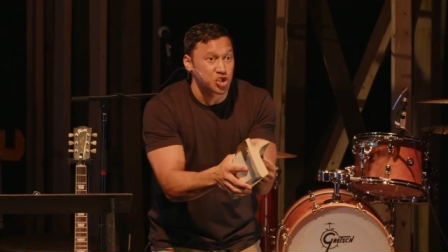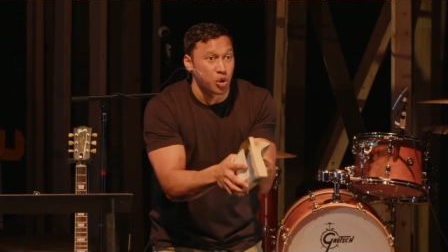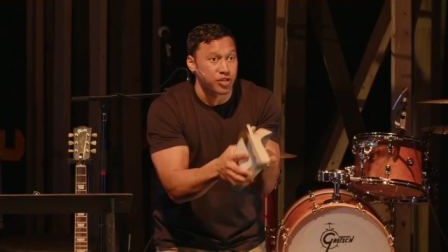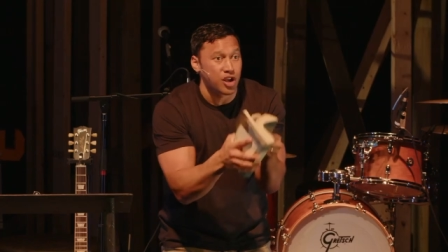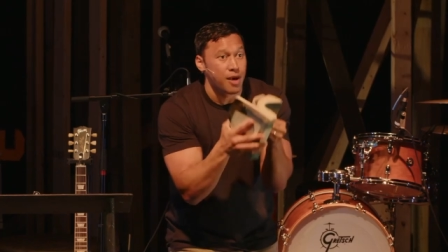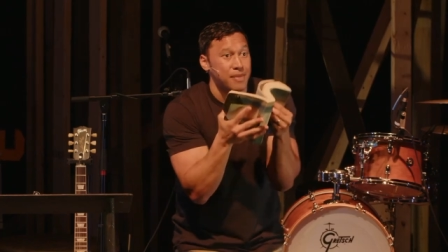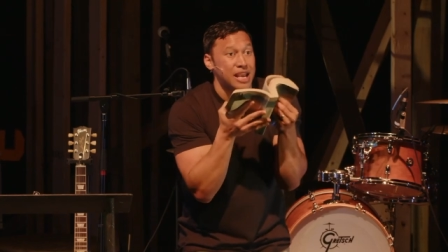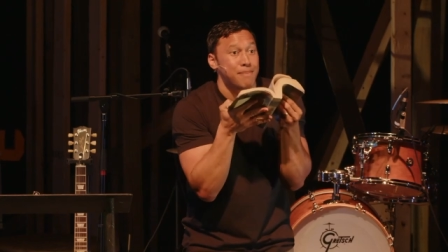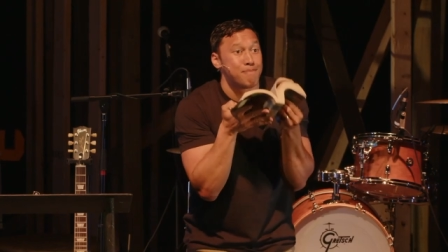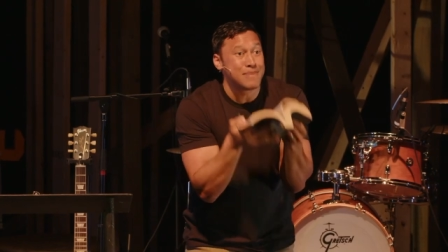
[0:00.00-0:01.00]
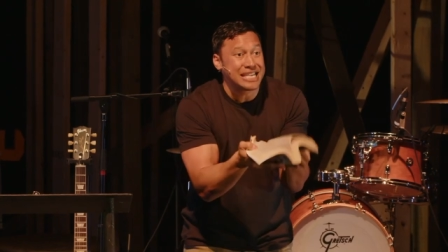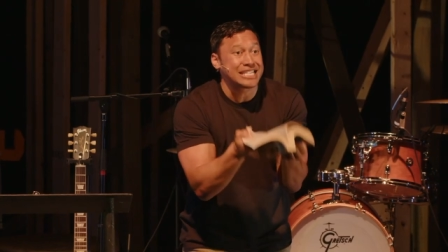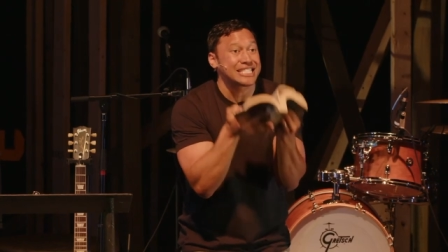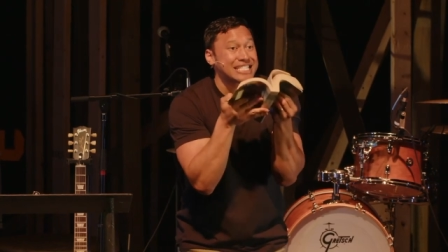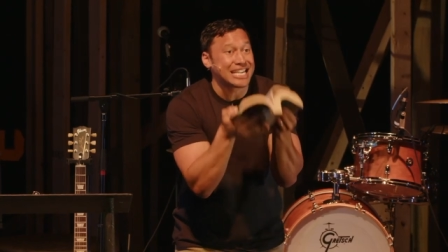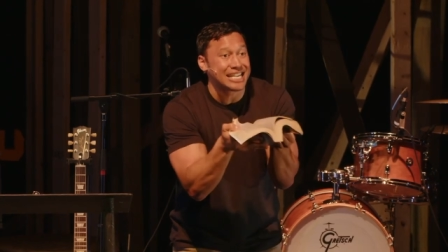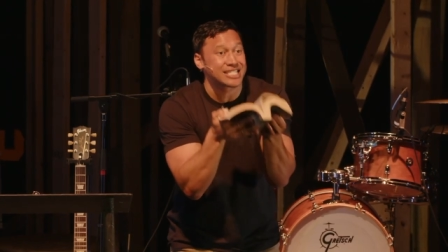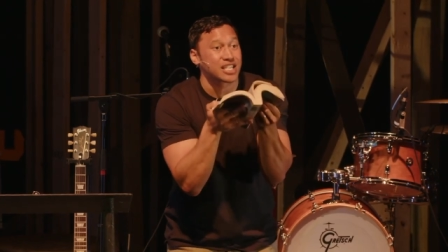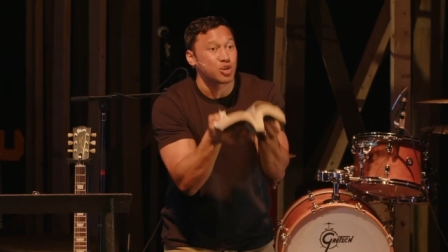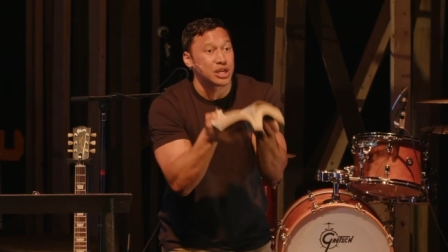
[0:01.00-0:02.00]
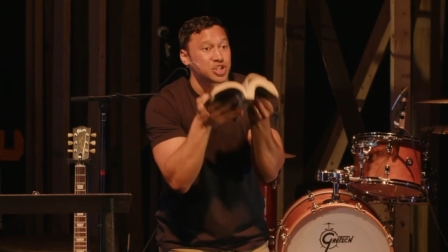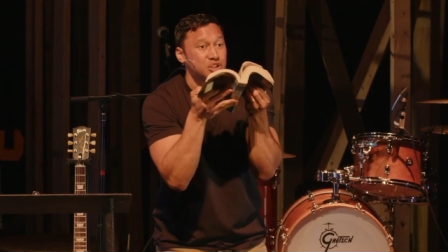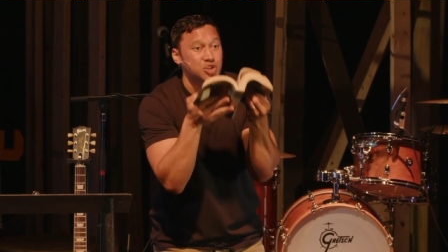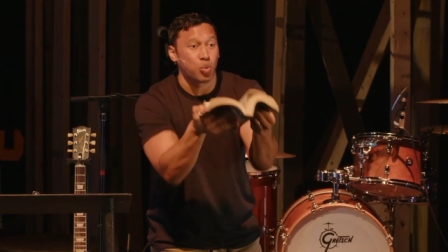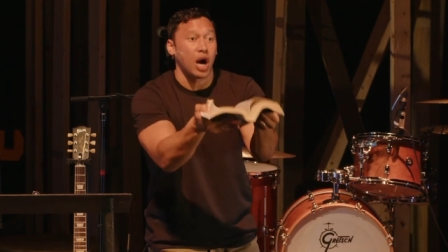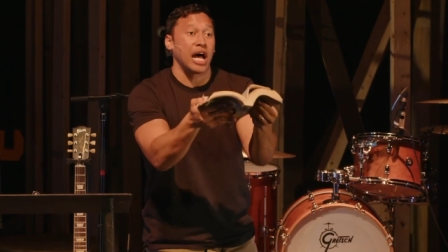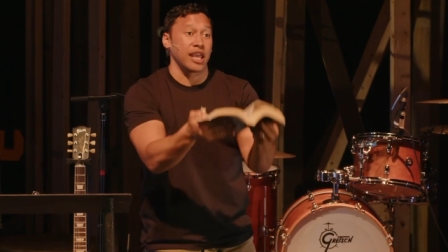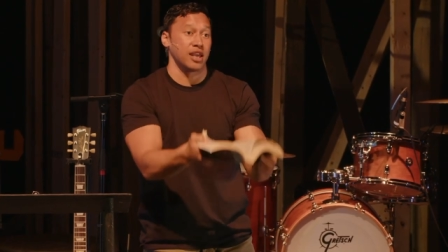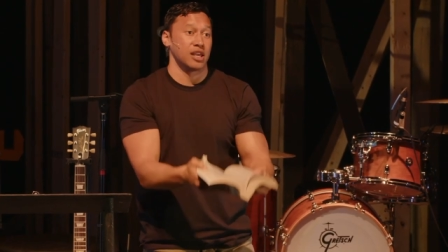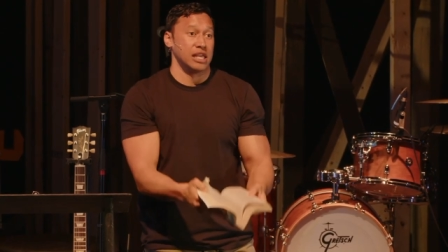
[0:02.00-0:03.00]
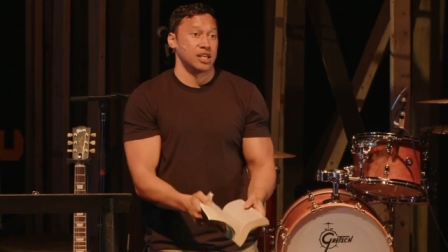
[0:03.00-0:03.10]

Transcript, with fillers: a sore thumb and make us ask the questions why.